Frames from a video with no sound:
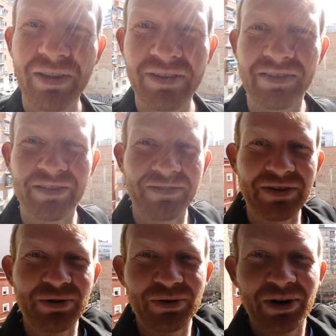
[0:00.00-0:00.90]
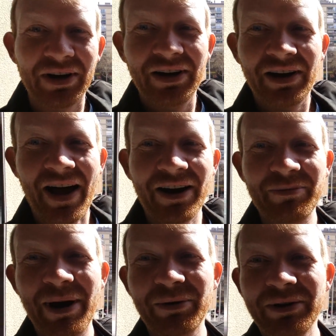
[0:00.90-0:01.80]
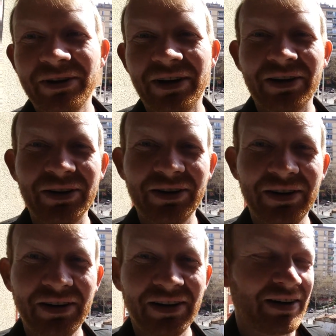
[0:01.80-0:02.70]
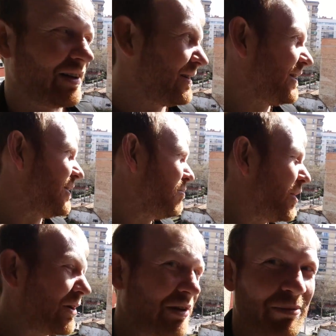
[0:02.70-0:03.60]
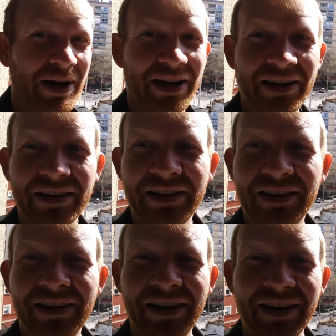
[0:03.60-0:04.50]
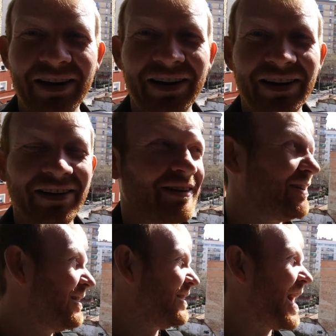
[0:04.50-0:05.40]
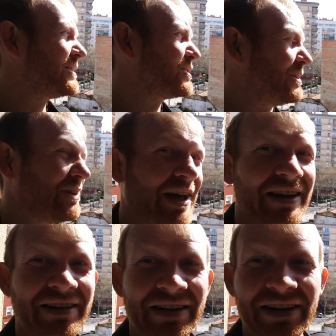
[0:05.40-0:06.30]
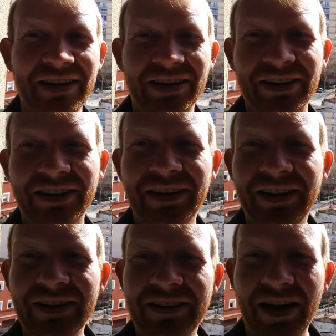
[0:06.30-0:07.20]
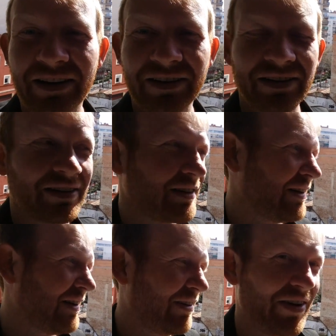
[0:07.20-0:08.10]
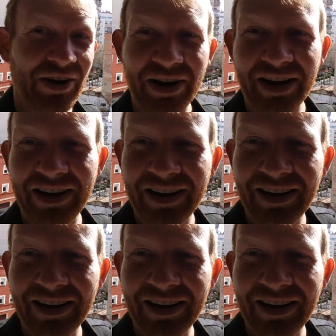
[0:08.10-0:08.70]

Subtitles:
This is the view out my window. And, pardon my natural lighting here. Not very